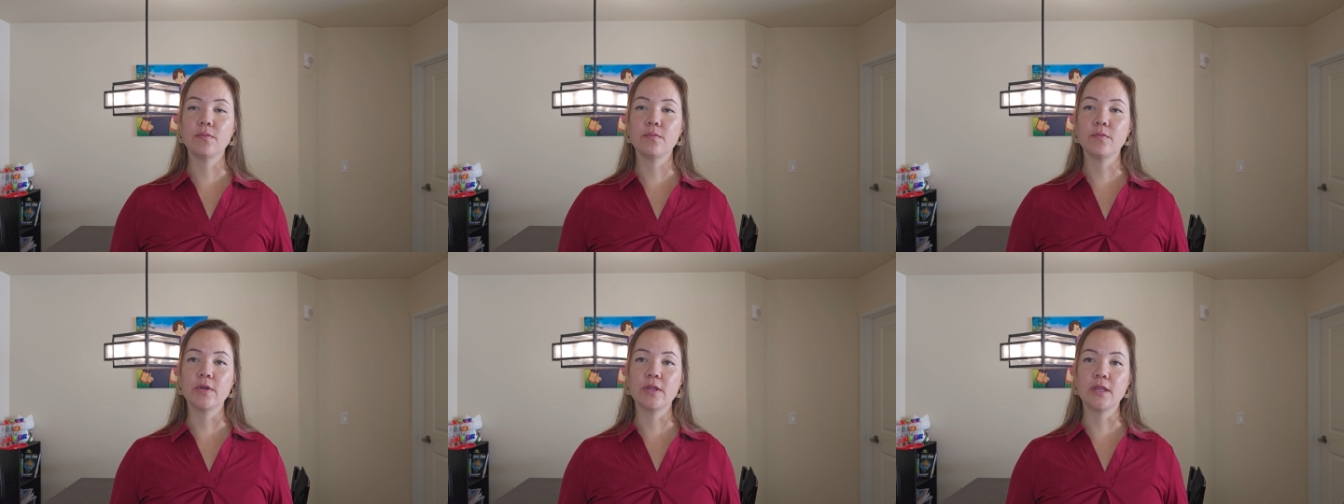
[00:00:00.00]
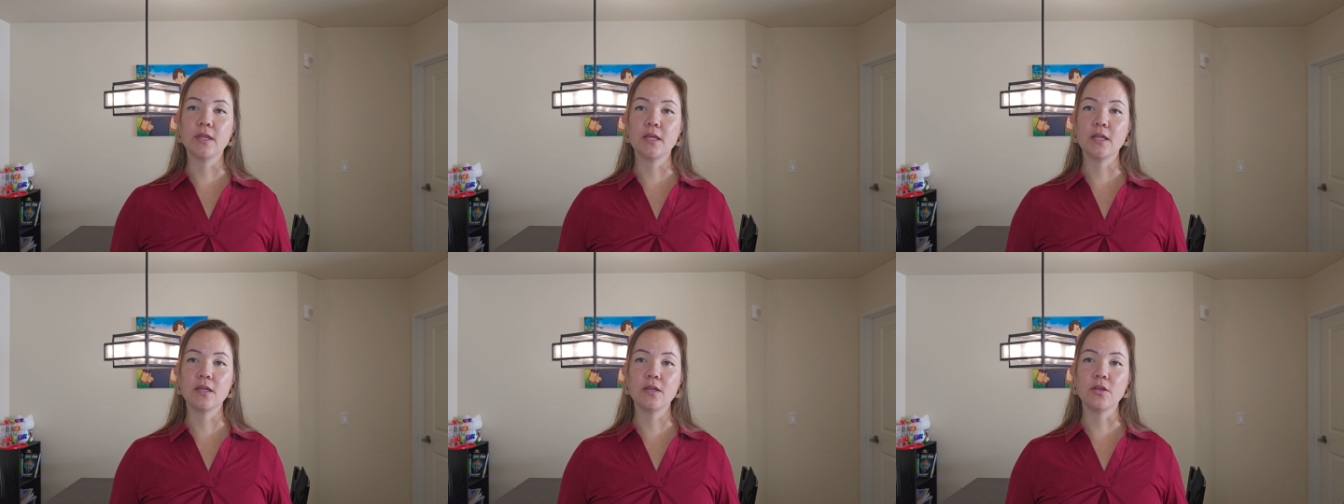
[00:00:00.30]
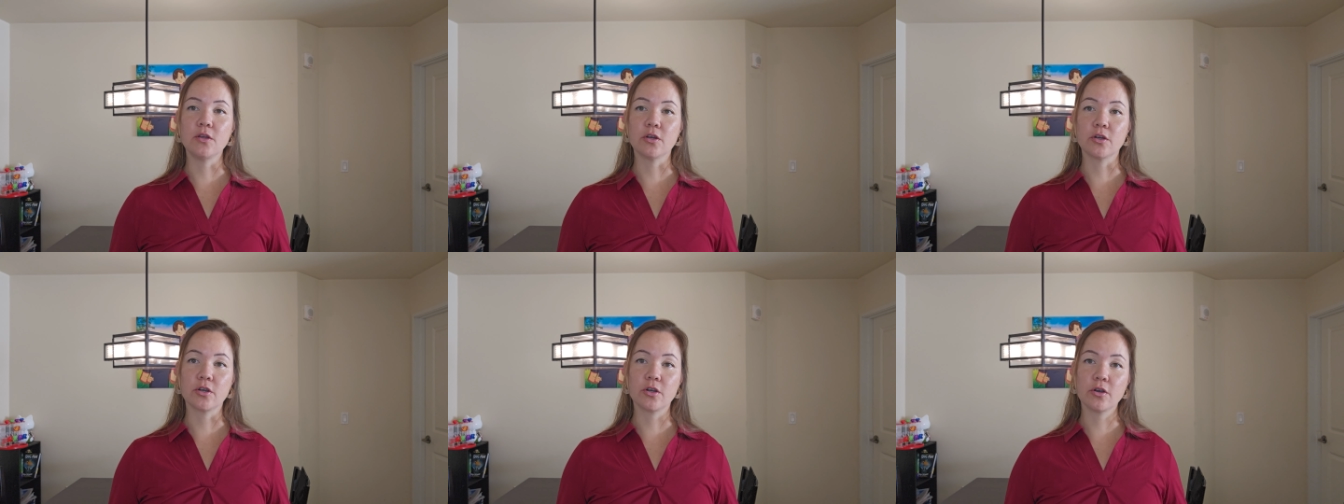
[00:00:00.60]
within
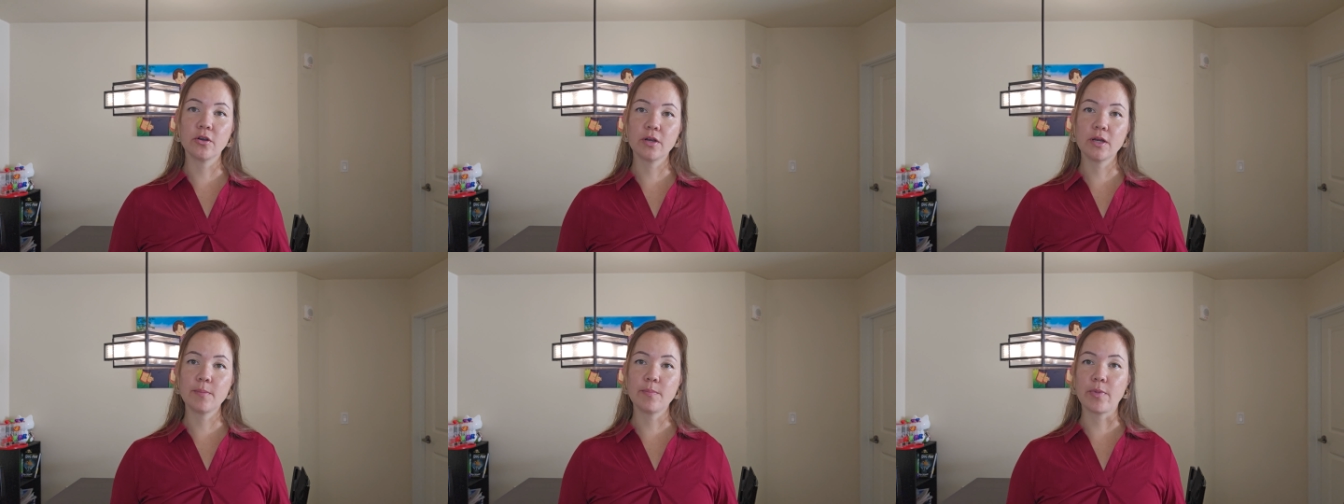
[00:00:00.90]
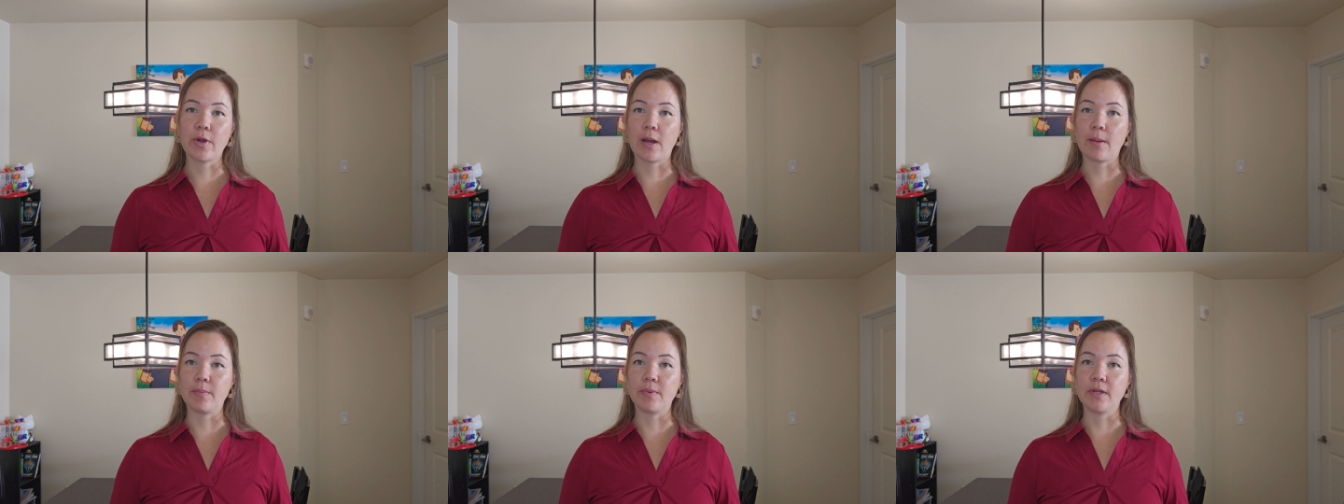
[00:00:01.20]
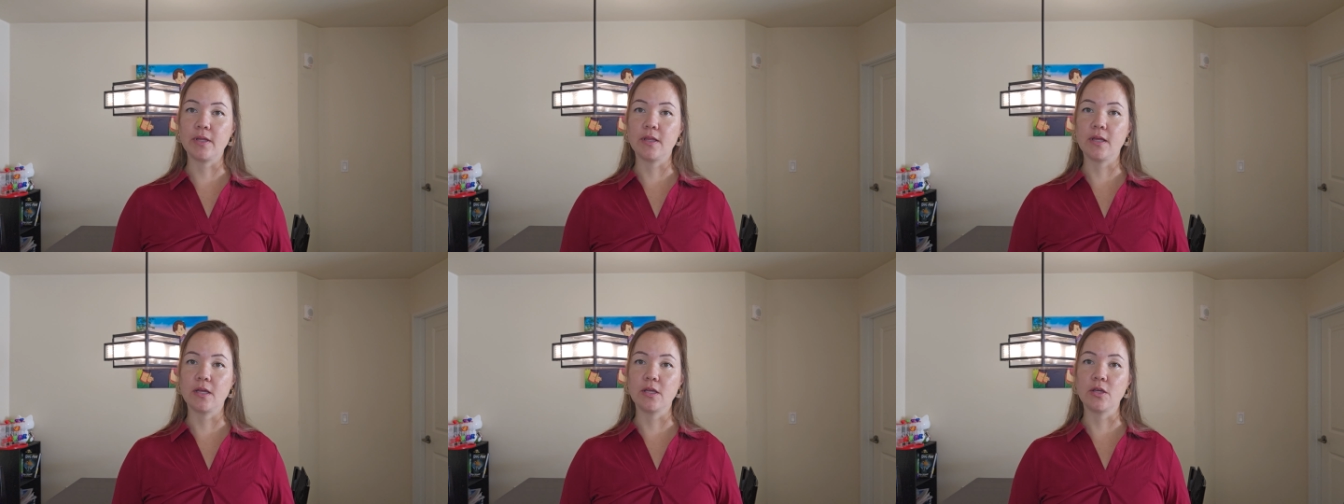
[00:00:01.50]
your current
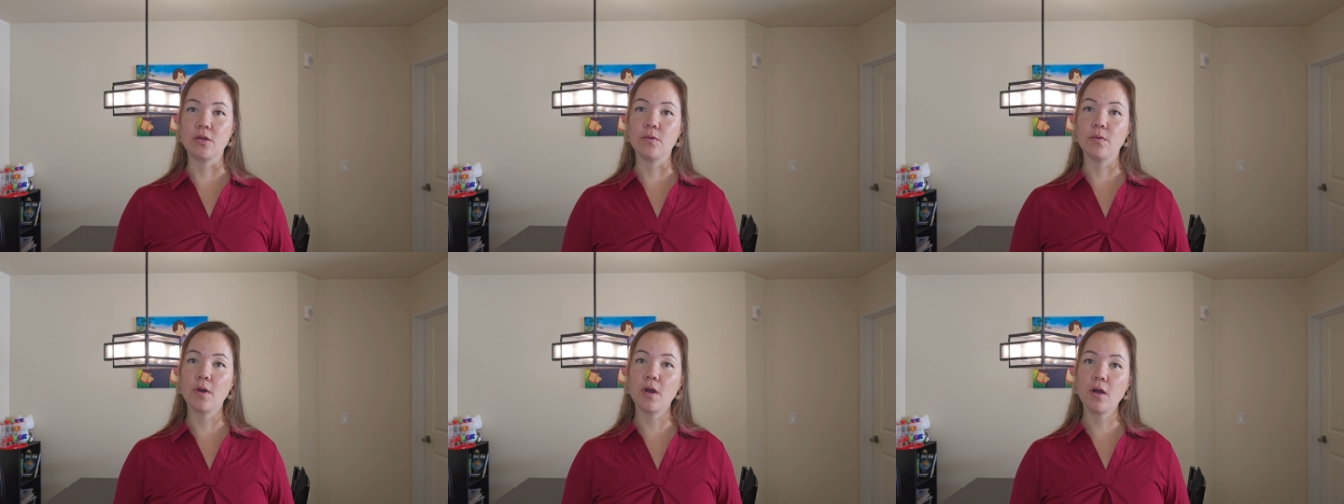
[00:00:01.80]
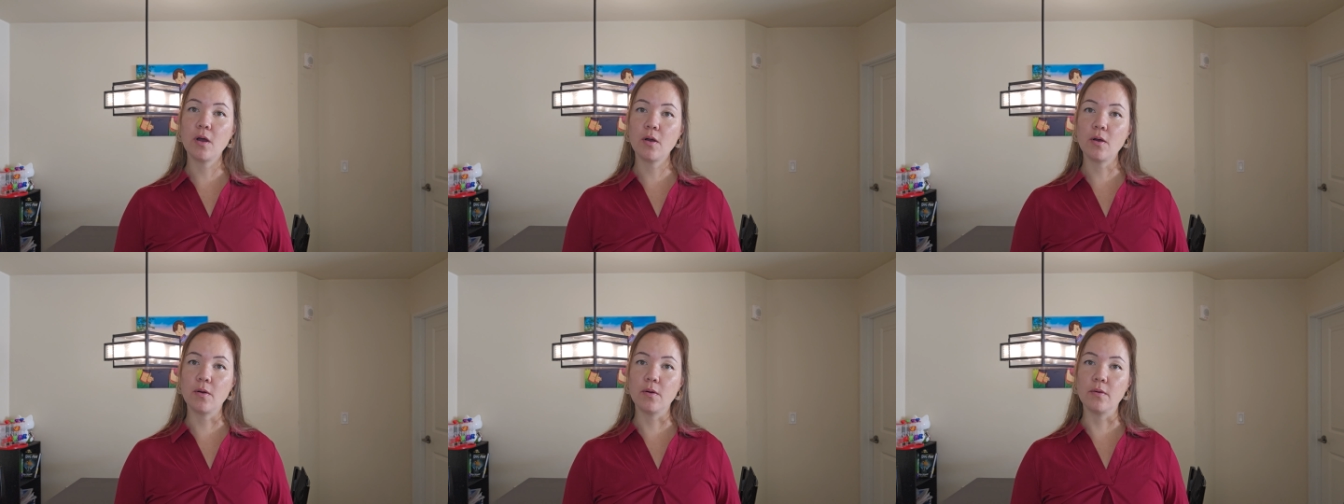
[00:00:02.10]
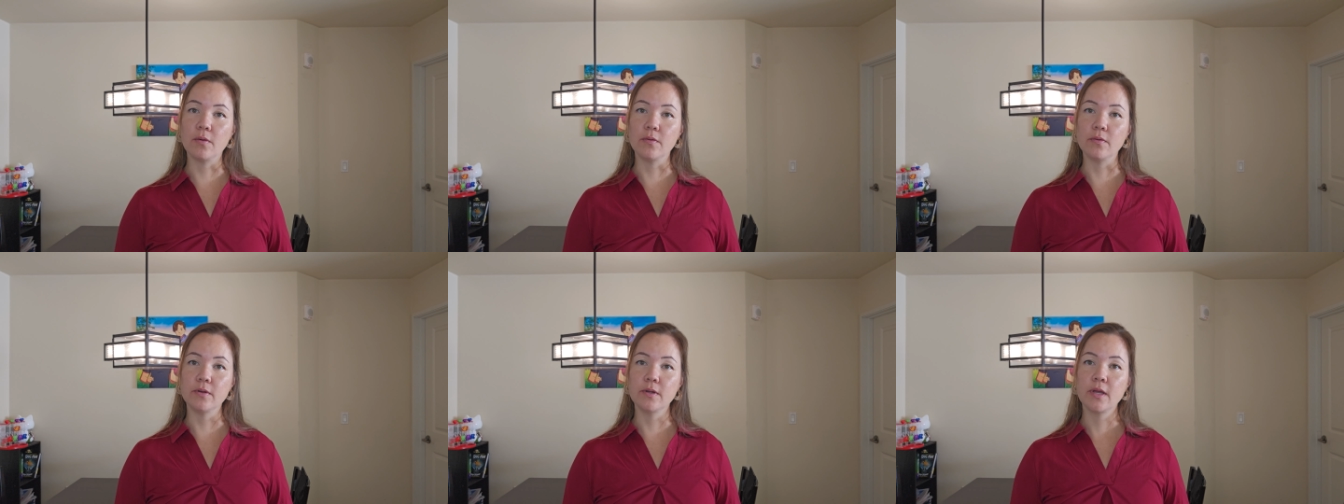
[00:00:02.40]
property that you
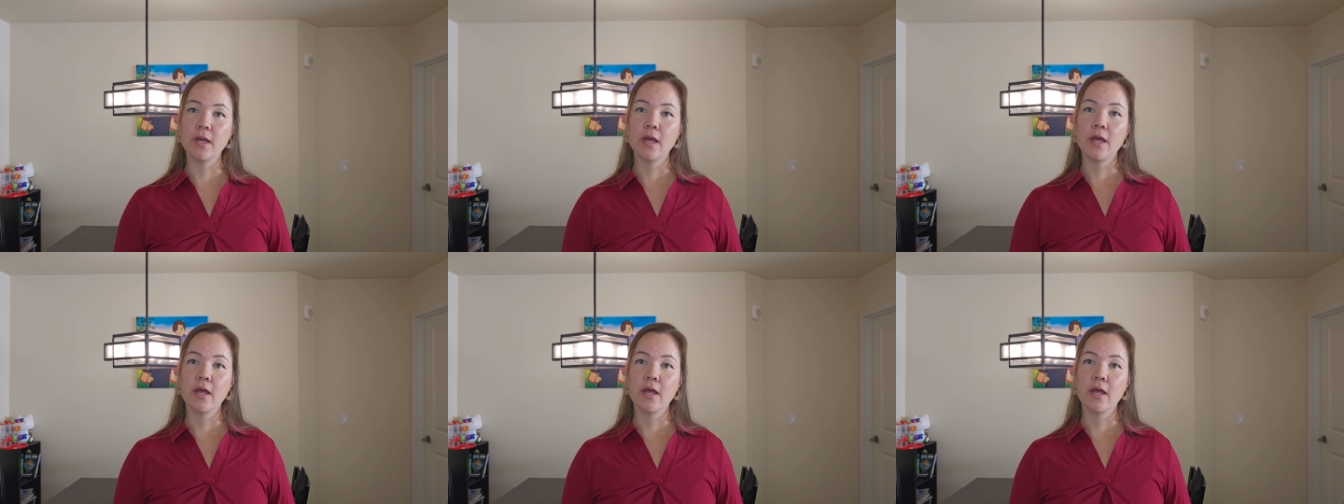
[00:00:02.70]
own,